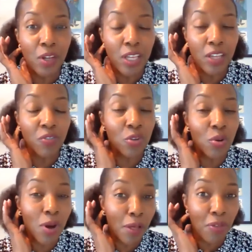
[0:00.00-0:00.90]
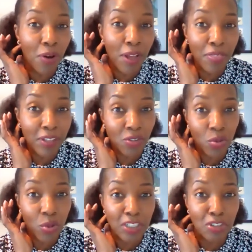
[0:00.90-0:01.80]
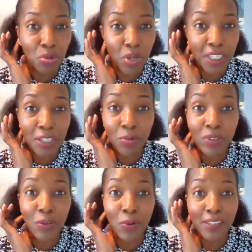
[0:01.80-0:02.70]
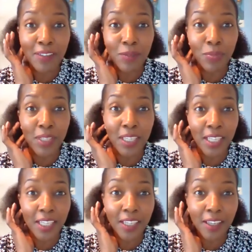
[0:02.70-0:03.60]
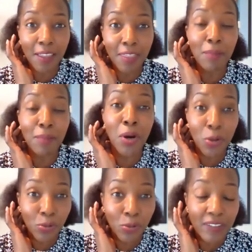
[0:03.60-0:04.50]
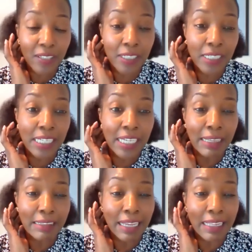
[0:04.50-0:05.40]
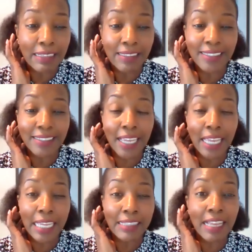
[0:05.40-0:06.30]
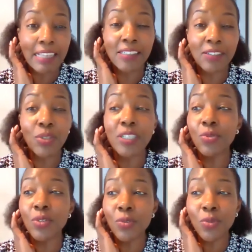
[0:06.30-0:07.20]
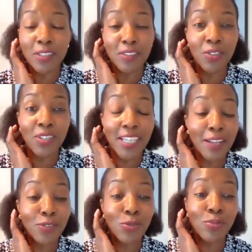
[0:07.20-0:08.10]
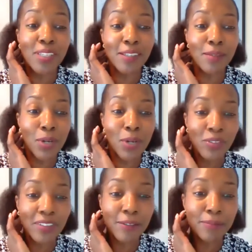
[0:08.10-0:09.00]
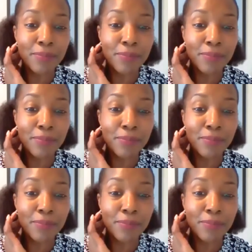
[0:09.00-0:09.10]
if you all thought that 2020 was going to be the most, as I like to say, is actually 2021 is turning out to be the most.